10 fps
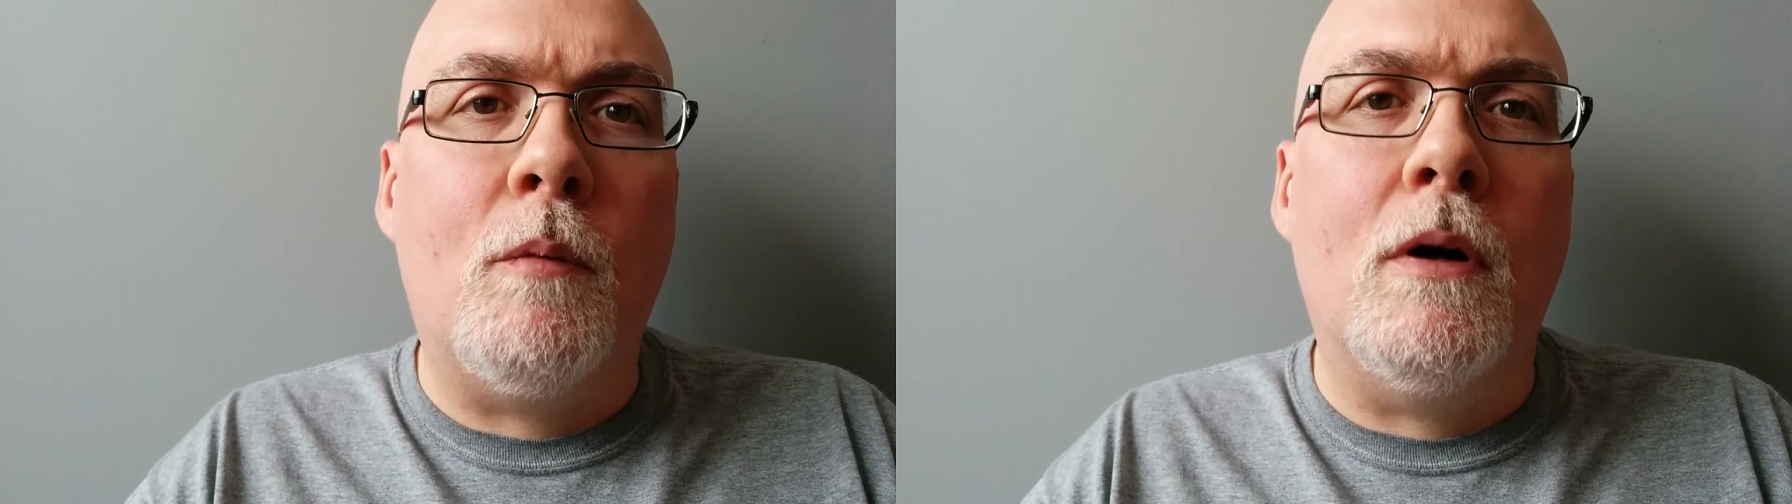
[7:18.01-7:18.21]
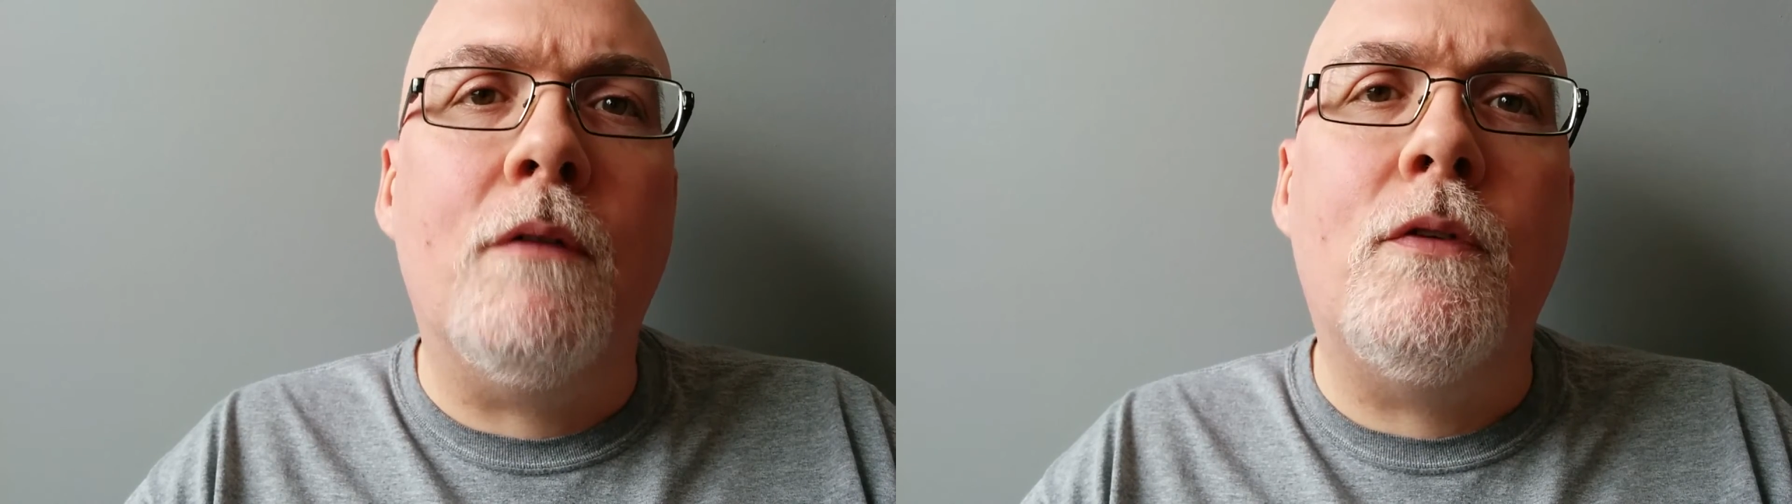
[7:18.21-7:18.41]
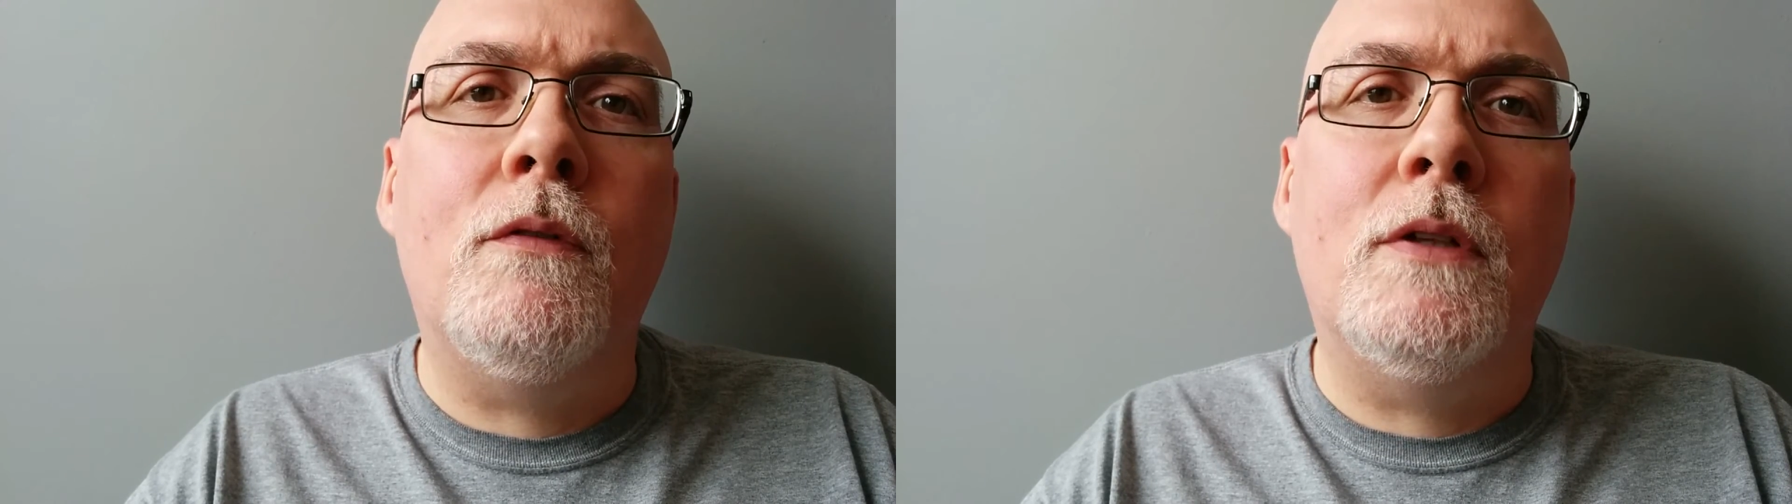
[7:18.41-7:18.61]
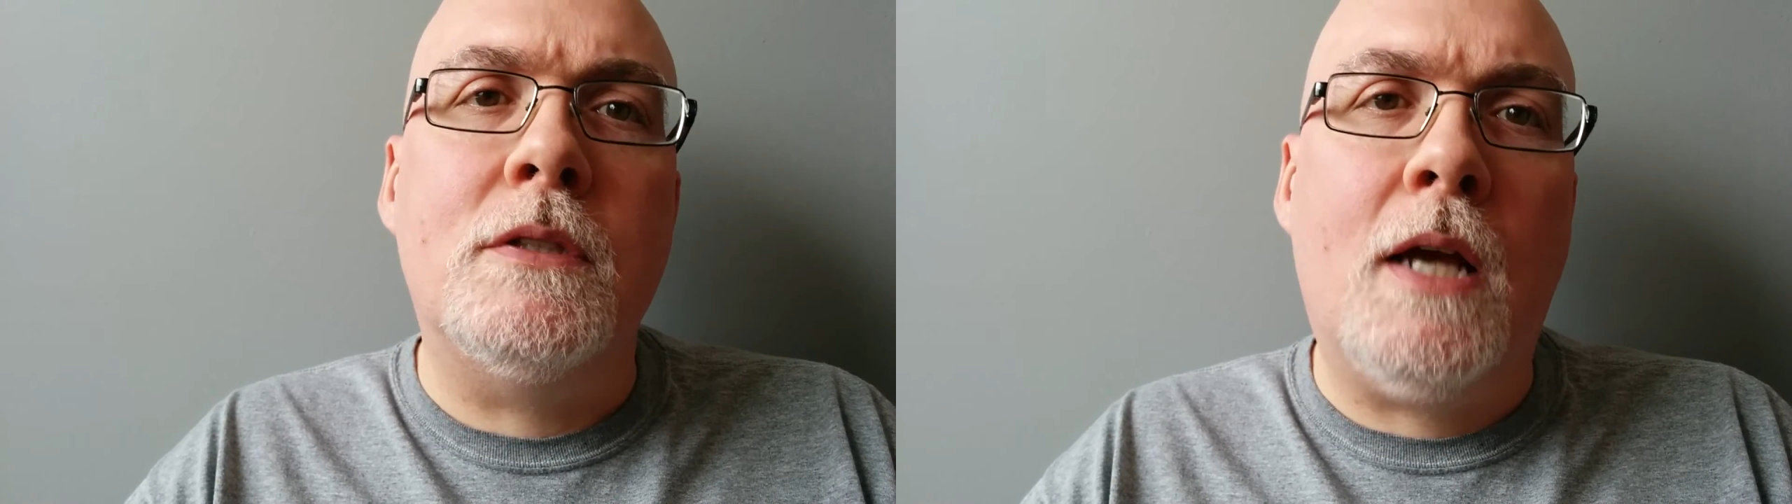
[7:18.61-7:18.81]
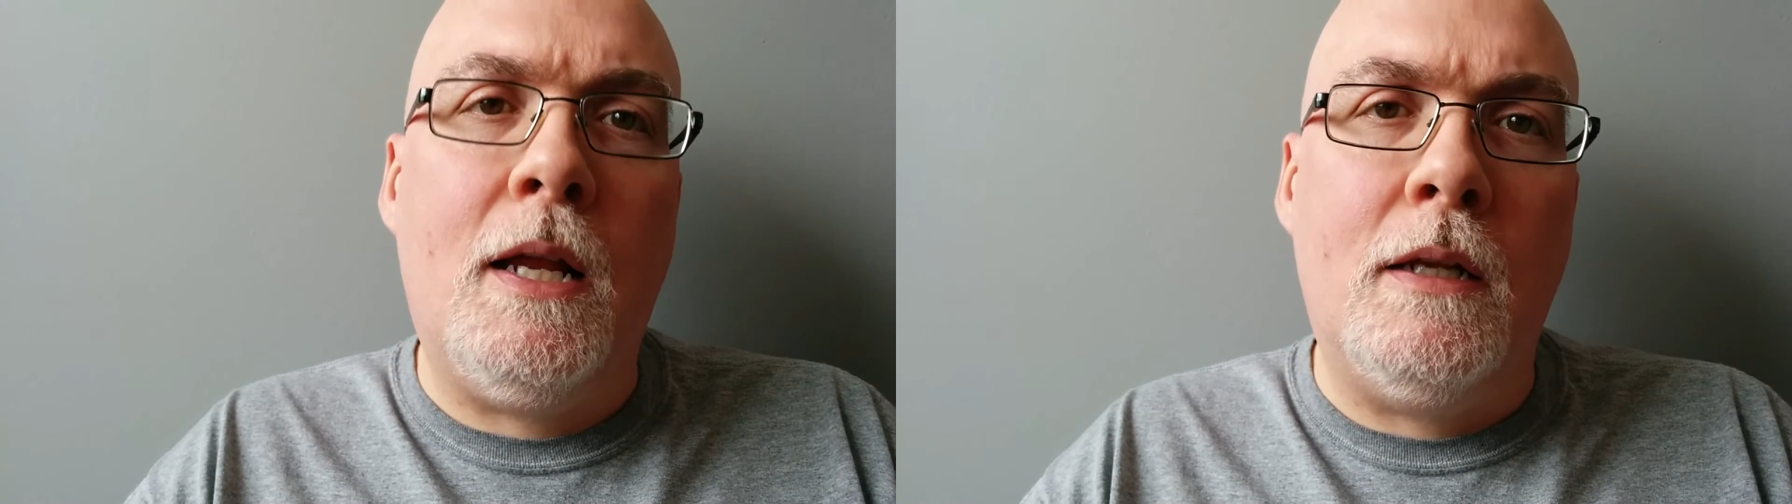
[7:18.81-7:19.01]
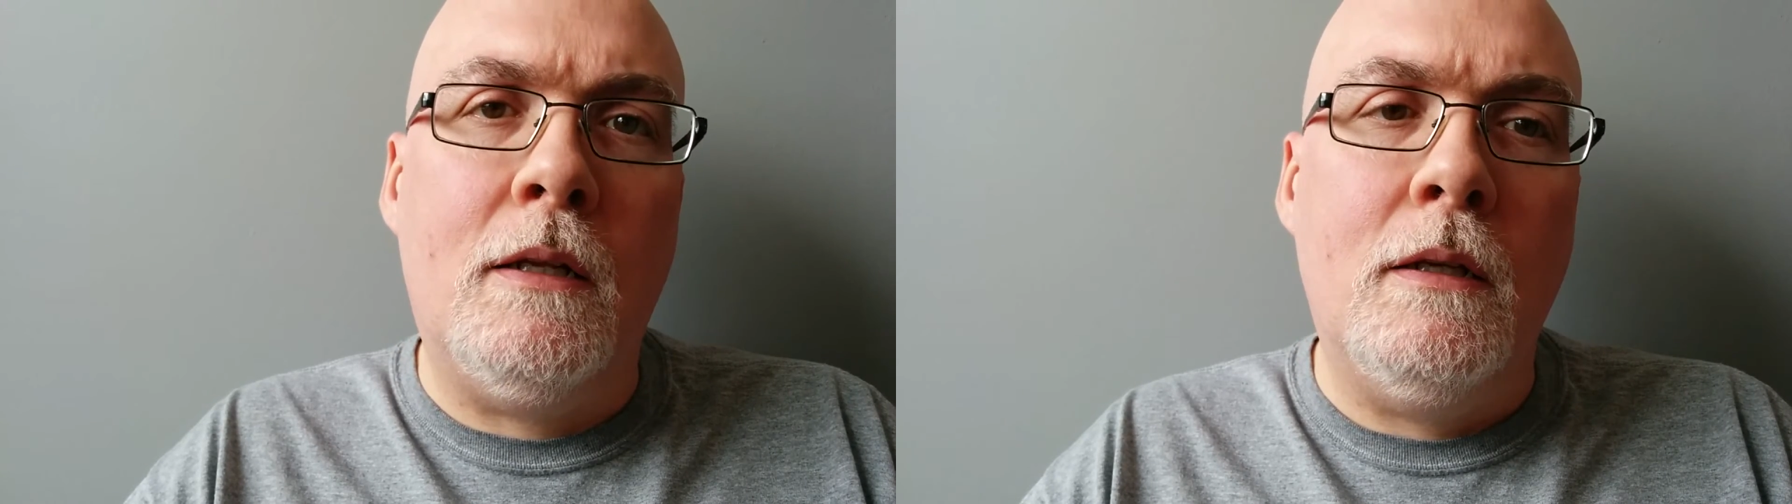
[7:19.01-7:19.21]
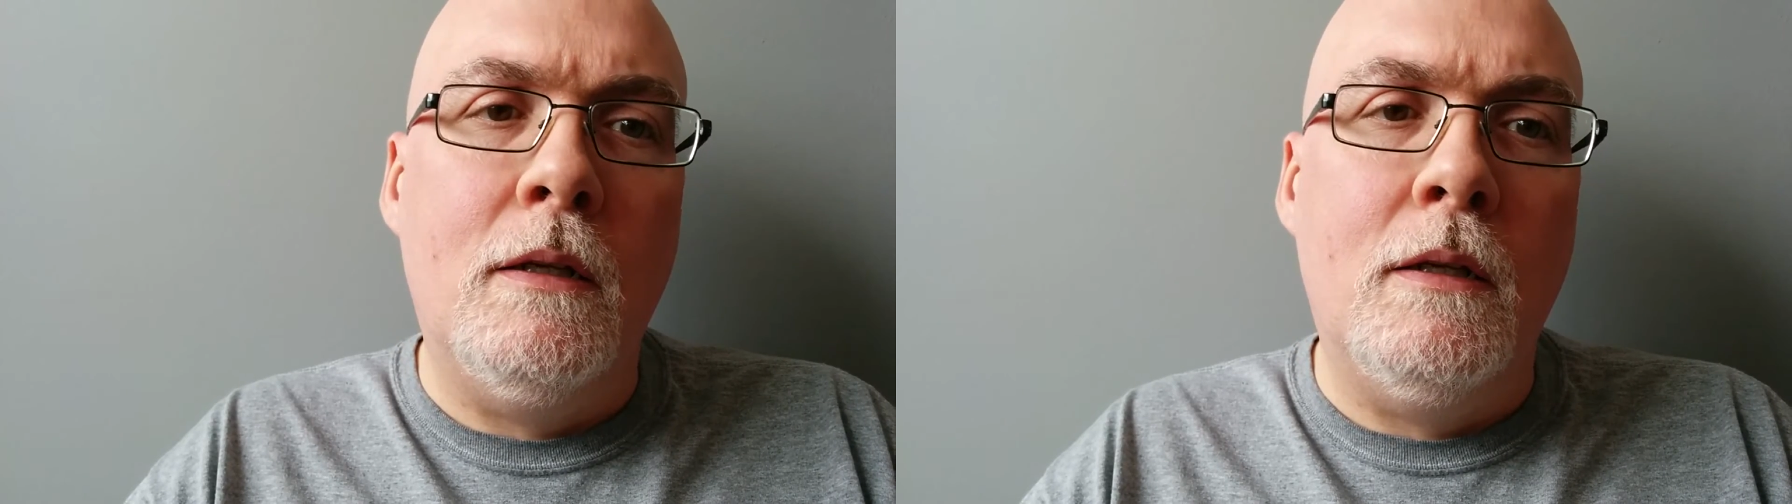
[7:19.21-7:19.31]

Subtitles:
well, if you've decided